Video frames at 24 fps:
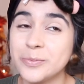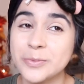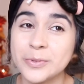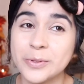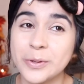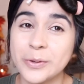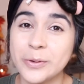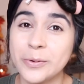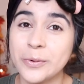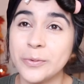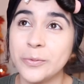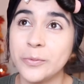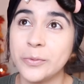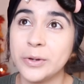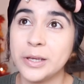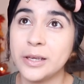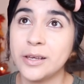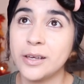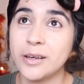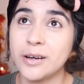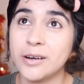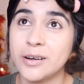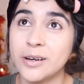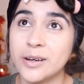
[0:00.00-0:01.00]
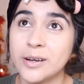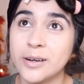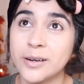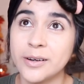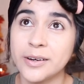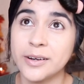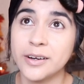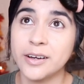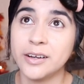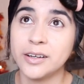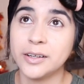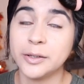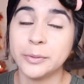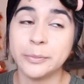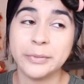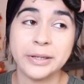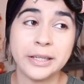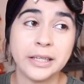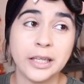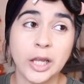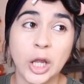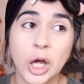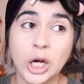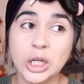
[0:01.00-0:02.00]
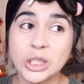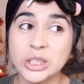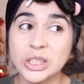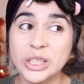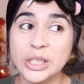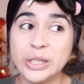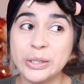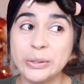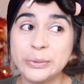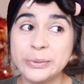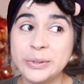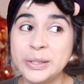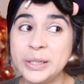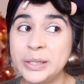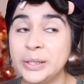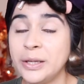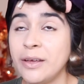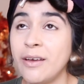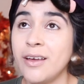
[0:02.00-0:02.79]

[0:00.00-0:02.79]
So we are um, in lockdown,